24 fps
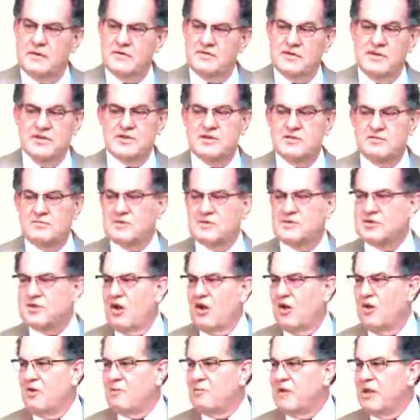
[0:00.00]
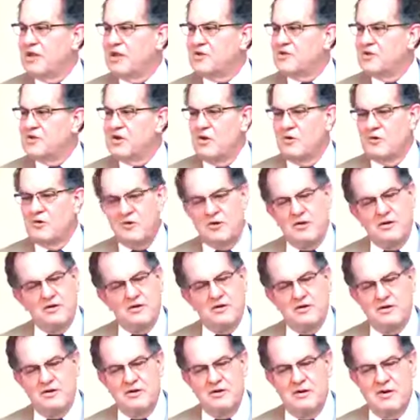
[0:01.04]
Seasoned with salt means you don't
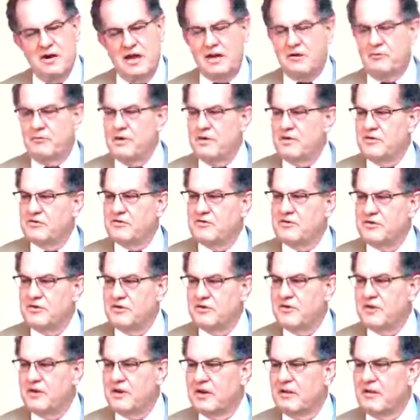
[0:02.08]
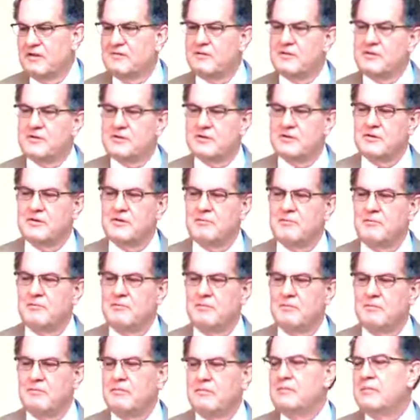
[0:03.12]
like we used to do to, to
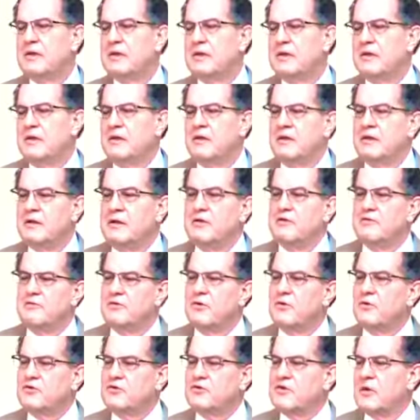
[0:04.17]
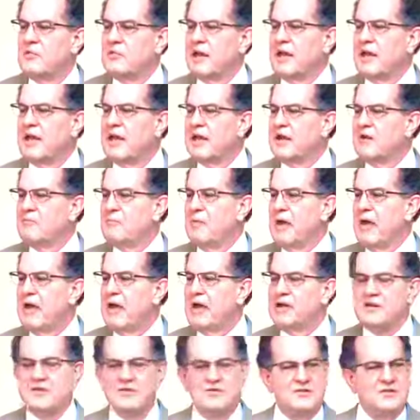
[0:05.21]
fool someone and get them
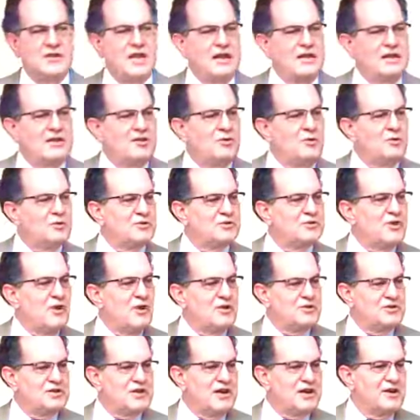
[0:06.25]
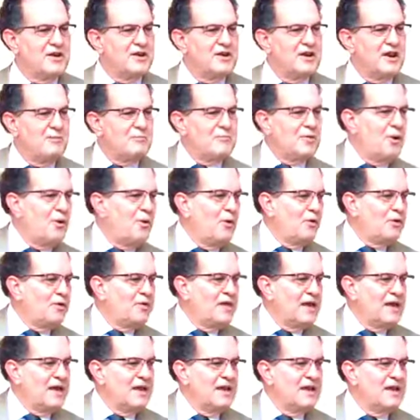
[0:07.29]
mad, just take the whole salt shaker and dump the whole
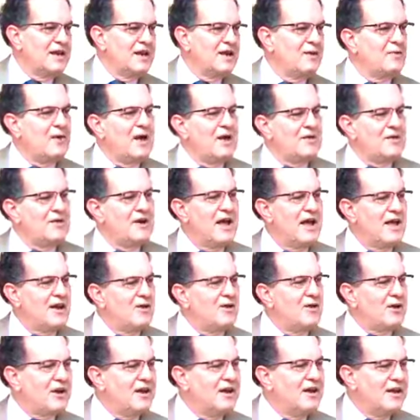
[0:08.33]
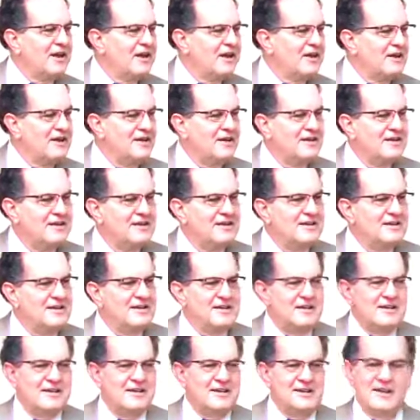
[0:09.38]
thing in there while they're not looking.
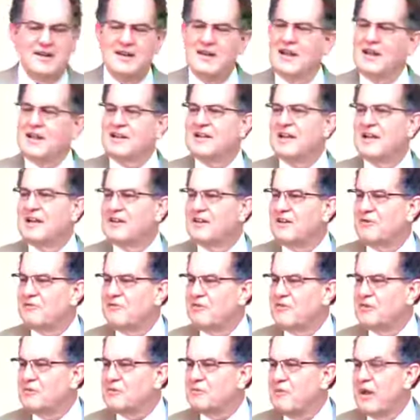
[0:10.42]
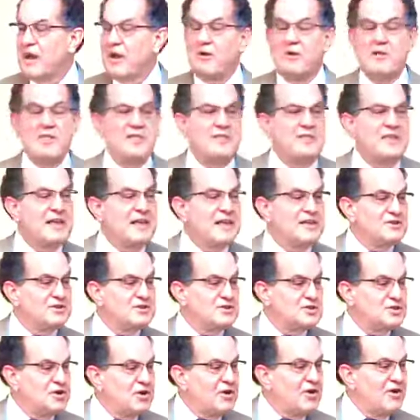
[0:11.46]
And they take their first bite, or they think it's
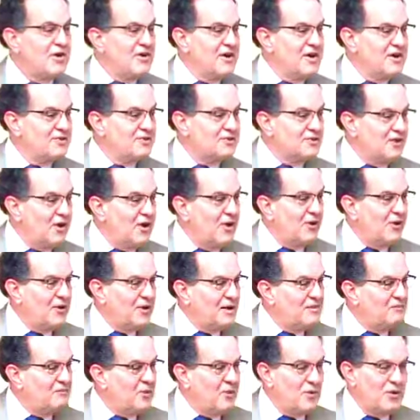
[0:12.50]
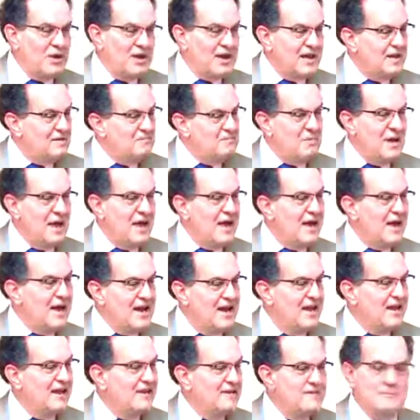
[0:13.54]
sugar and it's salt, and boy, they get
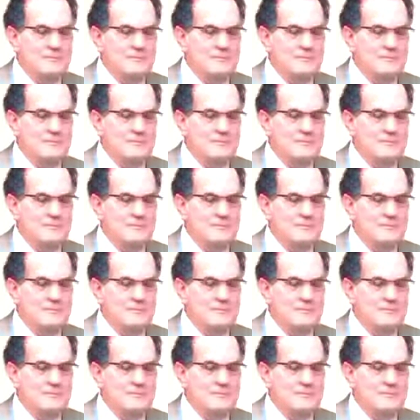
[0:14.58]
mad.